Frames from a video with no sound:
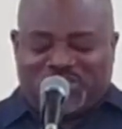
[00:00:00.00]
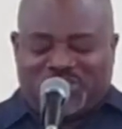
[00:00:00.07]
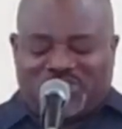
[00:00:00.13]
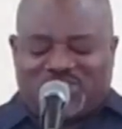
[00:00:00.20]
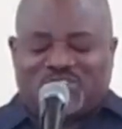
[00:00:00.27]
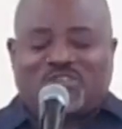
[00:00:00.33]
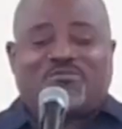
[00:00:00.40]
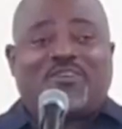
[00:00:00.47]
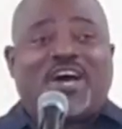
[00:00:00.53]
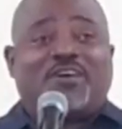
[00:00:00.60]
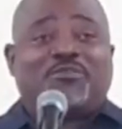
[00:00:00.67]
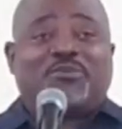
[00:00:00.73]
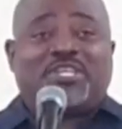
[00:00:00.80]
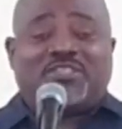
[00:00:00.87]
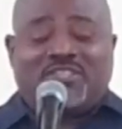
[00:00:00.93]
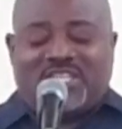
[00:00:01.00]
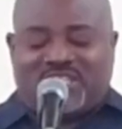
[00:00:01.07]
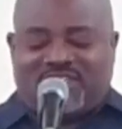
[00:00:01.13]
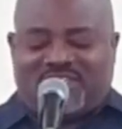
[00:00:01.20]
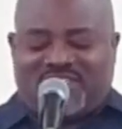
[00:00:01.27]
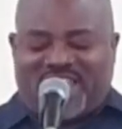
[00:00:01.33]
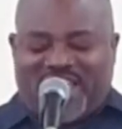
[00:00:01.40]
So, Father, we
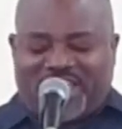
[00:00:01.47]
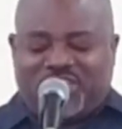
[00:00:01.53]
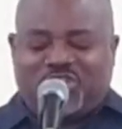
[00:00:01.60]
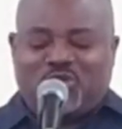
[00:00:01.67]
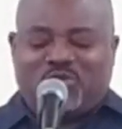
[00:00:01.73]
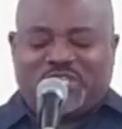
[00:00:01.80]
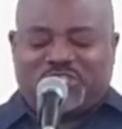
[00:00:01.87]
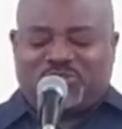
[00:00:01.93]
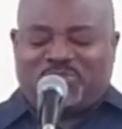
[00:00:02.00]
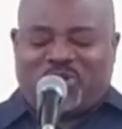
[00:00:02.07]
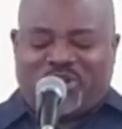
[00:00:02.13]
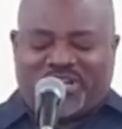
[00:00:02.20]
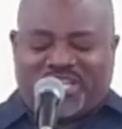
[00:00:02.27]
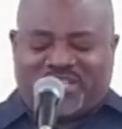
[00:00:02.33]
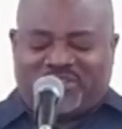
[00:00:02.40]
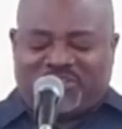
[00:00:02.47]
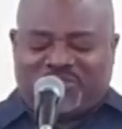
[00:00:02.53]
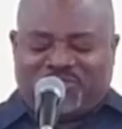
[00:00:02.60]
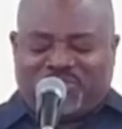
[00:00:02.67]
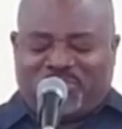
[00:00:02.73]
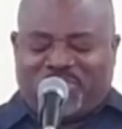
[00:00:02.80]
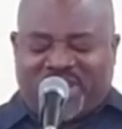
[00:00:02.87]
thank you this morning
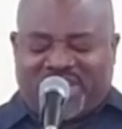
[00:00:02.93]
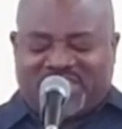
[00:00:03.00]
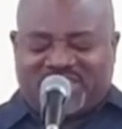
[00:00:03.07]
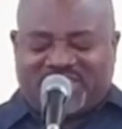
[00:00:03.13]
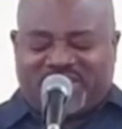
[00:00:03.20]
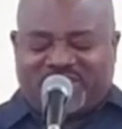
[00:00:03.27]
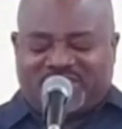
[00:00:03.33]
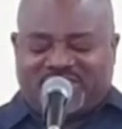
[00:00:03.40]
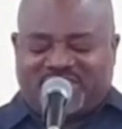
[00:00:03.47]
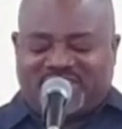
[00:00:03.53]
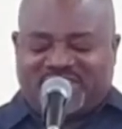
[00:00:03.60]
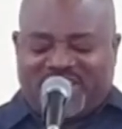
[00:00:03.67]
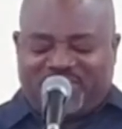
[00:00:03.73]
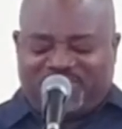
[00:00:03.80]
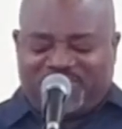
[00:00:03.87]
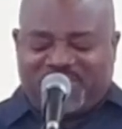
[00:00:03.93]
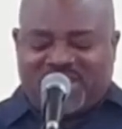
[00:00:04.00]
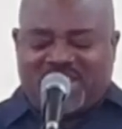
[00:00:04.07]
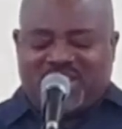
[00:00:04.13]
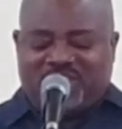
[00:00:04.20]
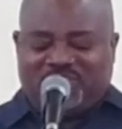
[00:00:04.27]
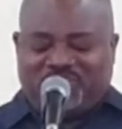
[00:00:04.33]
for bringing us here
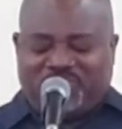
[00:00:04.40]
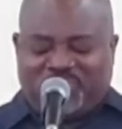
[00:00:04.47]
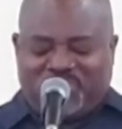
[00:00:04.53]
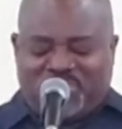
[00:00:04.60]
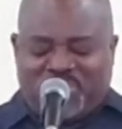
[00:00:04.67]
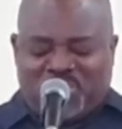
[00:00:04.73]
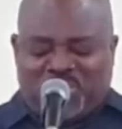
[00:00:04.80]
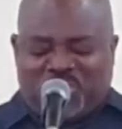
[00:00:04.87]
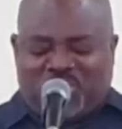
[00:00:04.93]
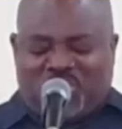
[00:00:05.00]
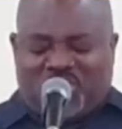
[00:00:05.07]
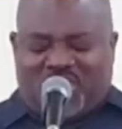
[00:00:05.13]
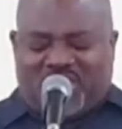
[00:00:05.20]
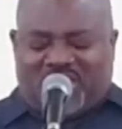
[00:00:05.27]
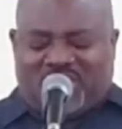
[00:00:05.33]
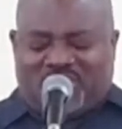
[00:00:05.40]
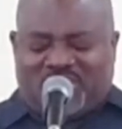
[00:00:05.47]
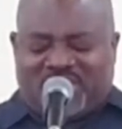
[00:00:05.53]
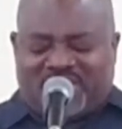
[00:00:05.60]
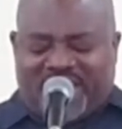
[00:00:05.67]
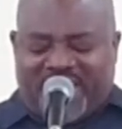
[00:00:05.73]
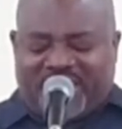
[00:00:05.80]
safely. We
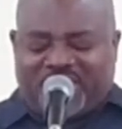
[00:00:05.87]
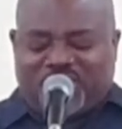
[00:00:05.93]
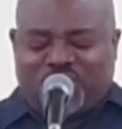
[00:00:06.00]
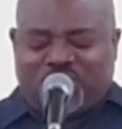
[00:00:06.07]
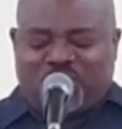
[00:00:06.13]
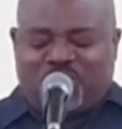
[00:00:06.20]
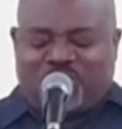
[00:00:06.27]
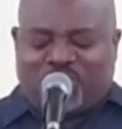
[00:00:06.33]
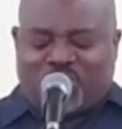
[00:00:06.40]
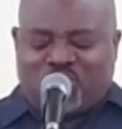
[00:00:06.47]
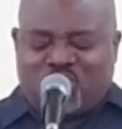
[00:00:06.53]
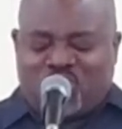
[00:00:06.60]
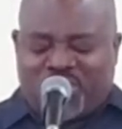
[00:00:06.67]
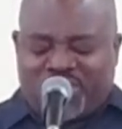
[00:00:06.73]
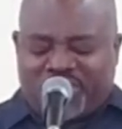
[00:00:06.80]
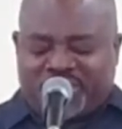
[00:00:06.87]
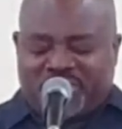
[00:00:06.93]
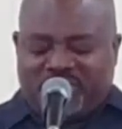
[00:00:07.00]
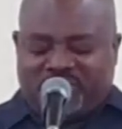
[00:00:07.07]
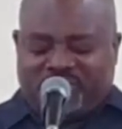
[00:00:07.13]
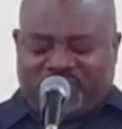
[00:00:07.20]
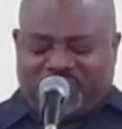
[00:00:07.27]
thank you for the word,
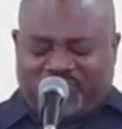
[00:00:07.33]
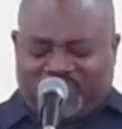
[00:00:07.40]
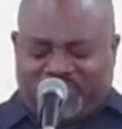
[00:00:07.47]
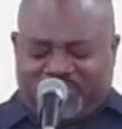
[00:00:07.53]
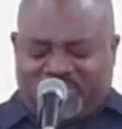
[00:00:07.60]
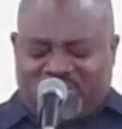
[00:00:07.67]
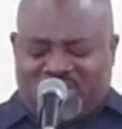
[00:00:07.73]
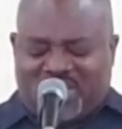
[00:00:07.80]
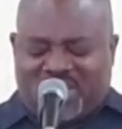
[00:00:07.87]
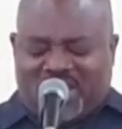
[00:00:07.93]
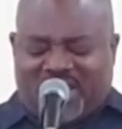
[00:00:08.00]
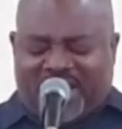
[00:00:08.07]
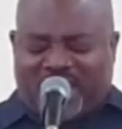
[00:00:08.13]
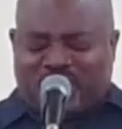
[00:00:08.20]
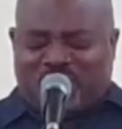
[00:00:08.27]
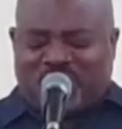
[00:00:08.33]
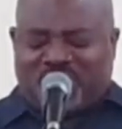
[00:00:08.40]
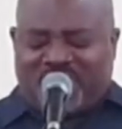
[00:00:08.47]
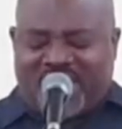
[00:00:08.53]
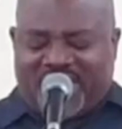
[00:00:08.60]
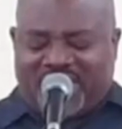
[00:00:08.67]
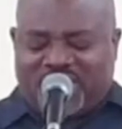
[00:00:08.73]
and we
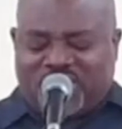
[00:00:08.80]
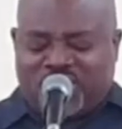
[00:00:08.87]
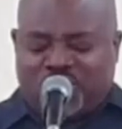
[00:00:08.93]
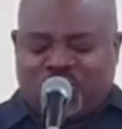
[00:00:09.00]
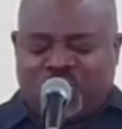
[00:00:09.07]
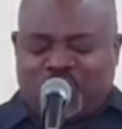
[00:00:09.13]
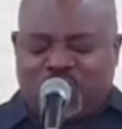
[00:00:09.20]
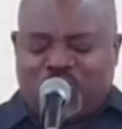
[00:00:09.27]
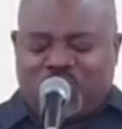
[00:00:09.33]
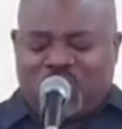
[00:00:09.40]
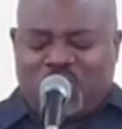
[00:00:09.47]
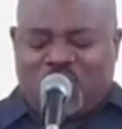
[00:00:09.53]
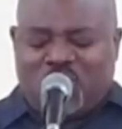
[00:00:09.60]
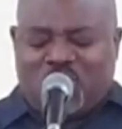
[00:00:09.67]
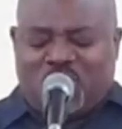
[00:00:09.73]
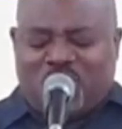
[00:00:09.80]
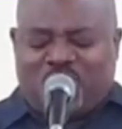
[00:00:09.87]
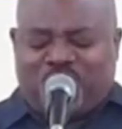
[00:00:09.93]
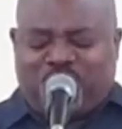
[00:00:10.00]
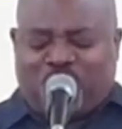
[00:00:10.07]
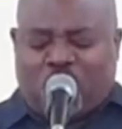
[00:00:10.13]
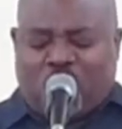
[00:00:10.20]
thank you
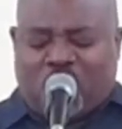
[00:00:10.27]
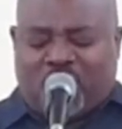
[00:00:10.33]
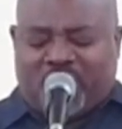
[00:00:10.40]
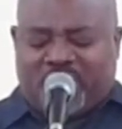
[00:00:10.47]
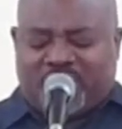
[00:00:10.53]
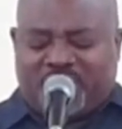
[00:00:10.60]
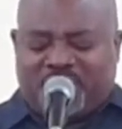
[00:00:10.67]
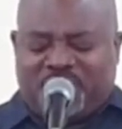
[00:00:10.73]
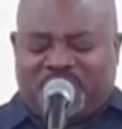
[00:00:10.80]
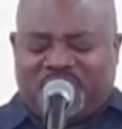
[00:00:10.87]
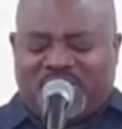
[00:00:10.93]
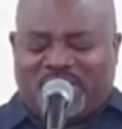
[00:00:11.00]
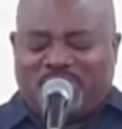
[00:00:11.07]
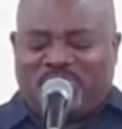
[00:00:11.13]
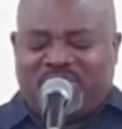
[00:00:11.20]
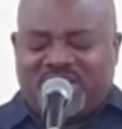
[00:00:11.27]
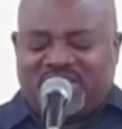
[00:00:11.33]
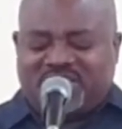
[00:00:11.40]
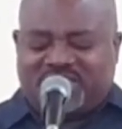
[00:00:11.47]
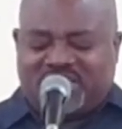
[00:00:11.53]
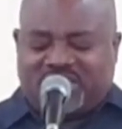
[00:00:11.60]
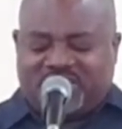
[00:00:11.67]
for the
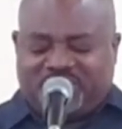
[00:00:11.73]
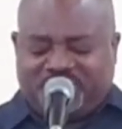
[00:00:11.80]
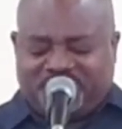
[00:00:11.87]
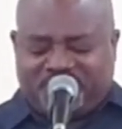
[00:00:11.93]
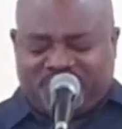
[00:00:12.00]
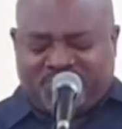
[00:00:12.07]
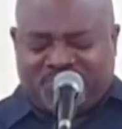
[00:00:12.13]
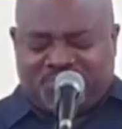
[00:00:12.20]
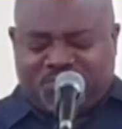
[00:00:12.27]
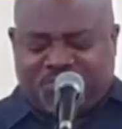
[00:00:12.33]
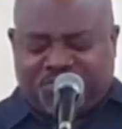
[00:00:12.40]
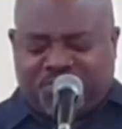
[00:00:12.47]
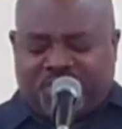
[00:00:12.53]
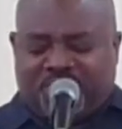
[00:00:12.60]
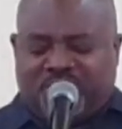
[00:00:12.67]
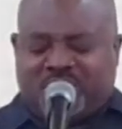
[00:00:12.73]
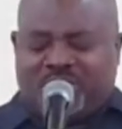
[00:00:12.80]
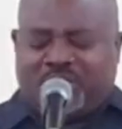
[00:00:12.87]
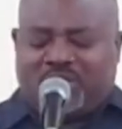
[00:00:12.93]
ability to